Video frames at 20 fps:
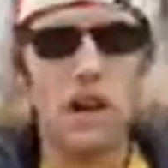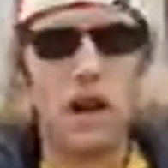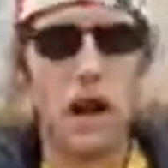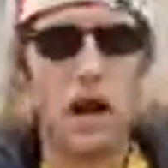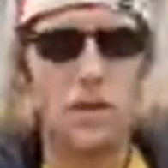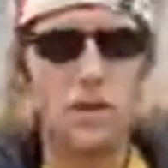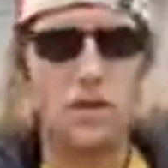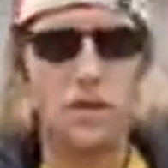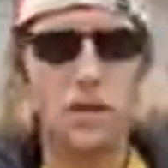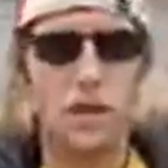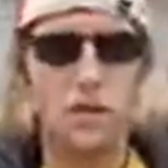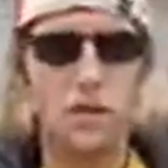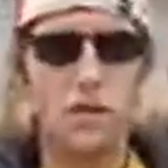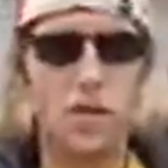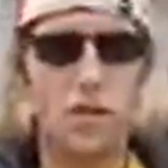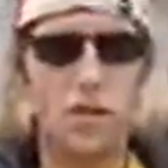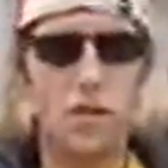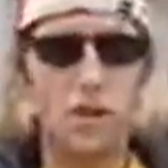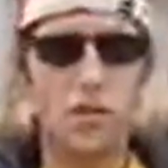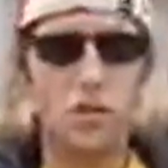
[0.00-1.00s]
Every
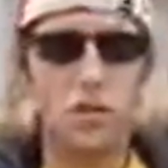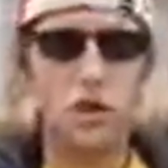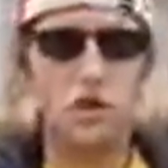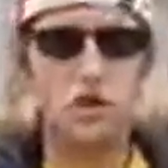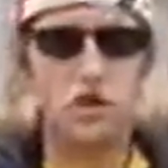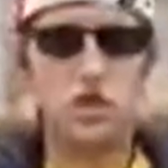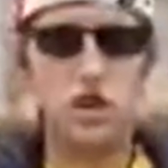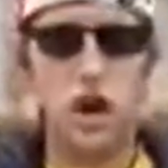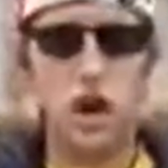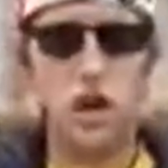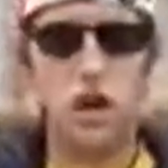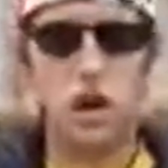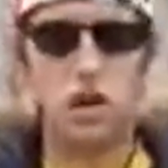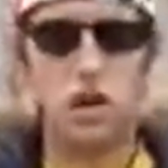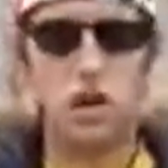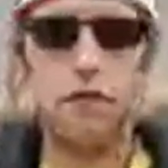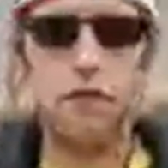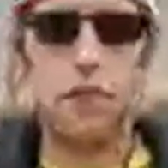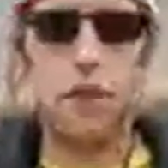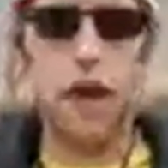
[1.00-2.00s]
bill which shall
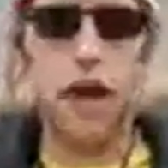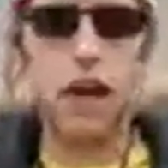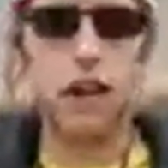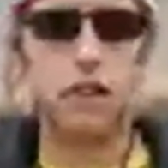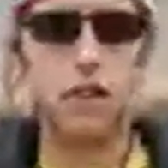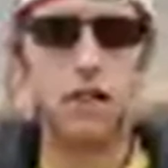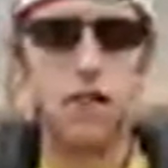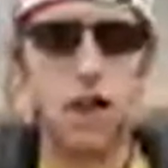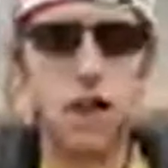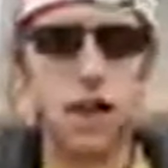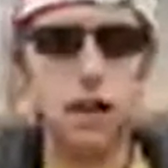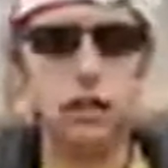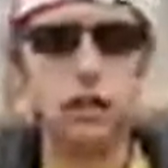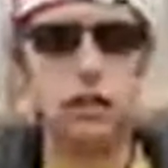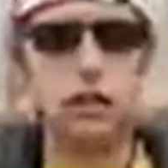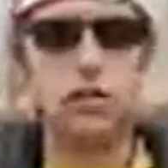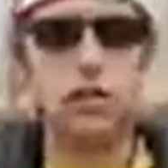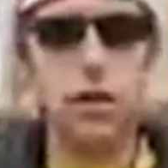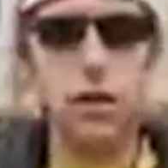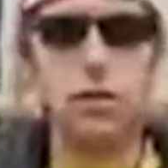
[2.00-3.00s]
have passed the
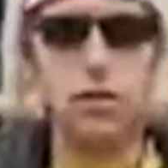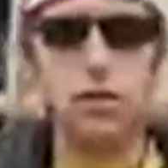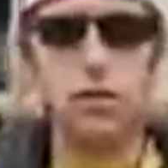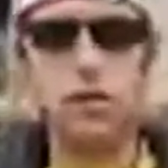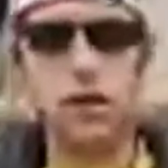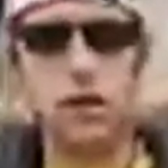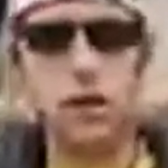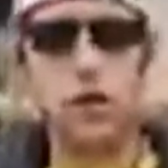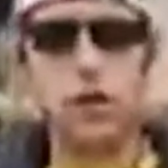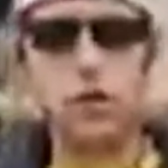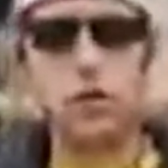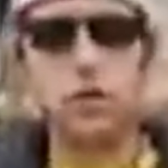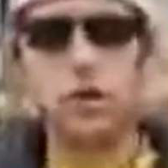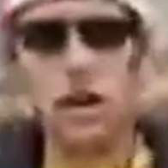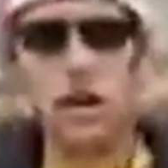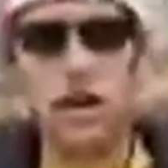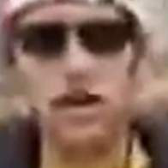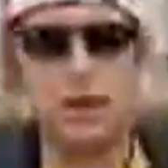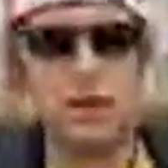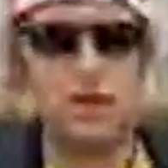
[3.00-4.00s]
House of Representatives
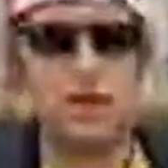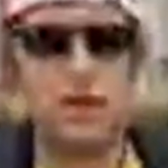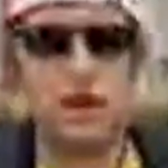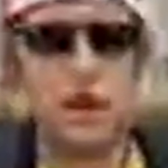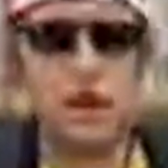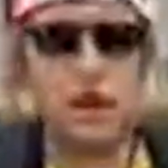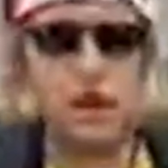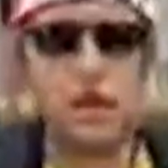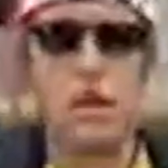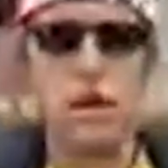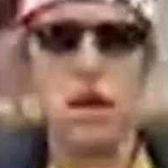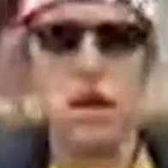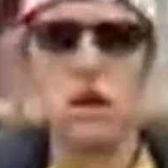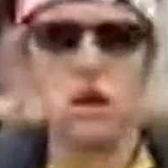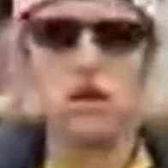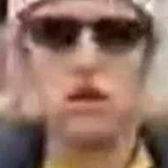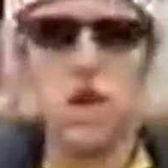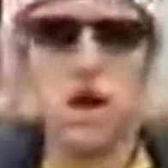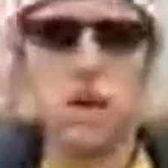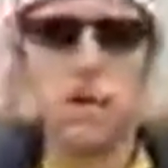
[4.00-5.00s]
and the Senate
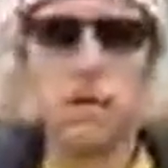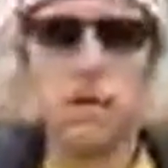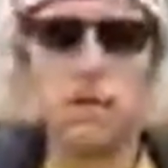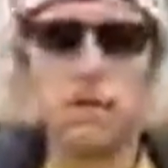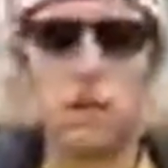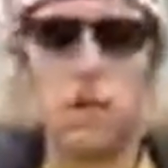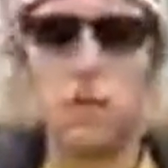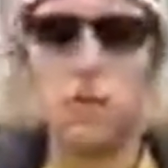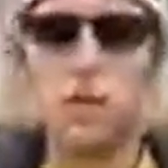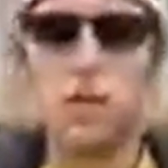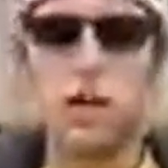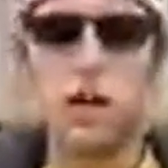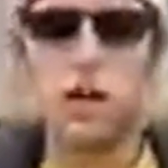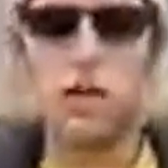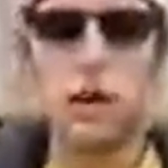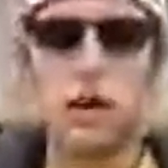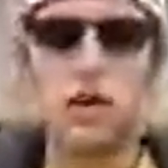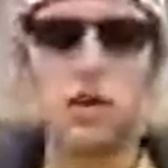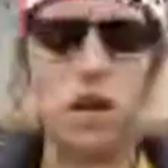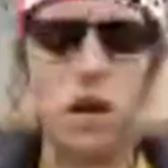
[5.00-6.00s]
shall, before
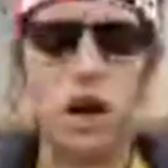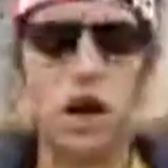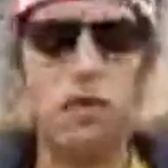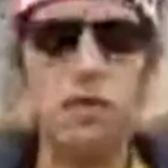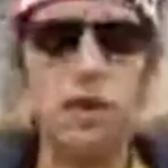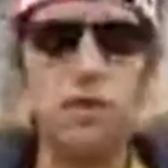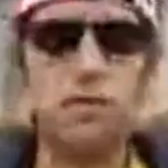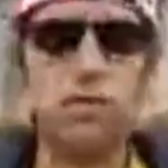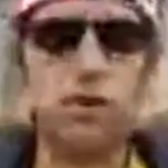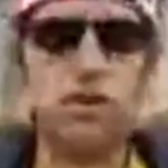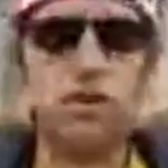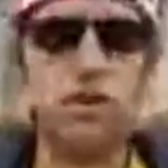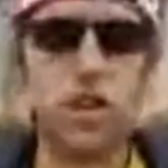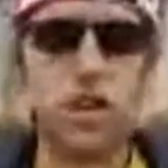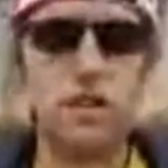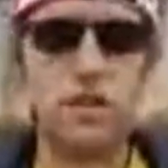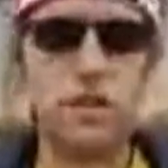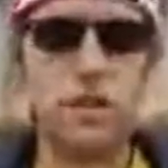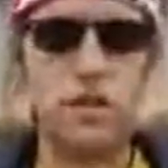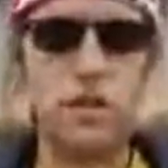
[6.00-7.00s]
becoming a law, be
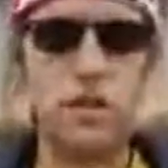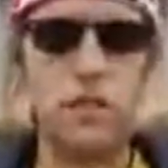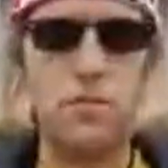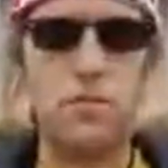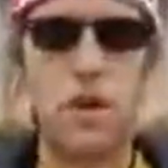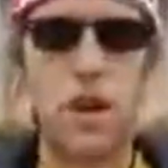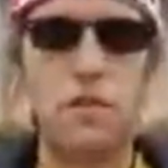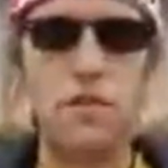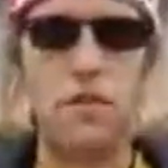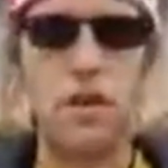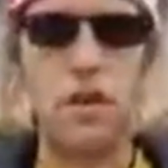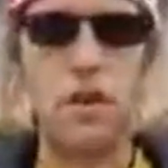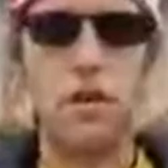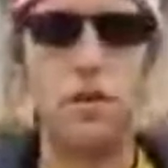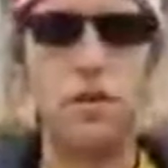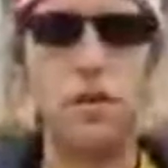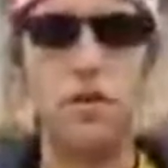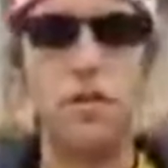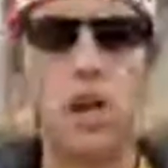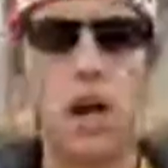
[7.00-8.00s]
presented to the President
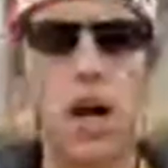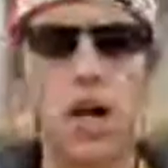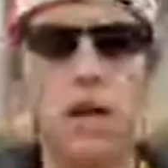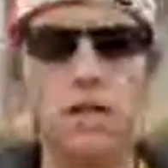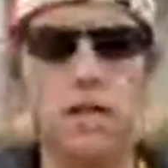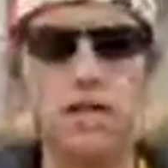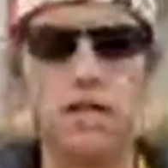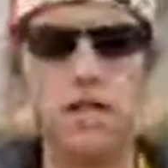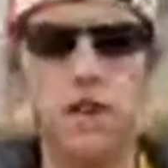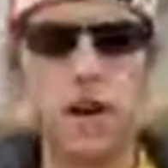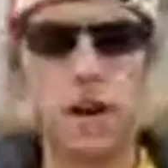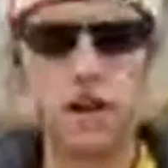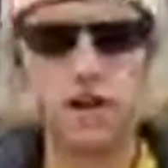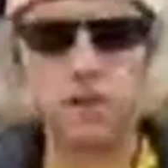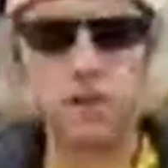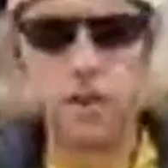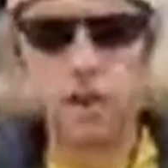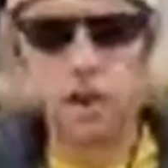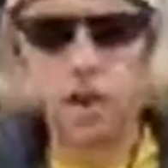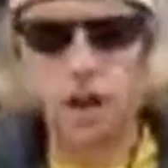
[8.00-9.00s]
of the United
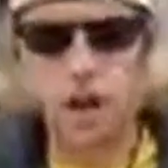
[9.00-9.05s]
States.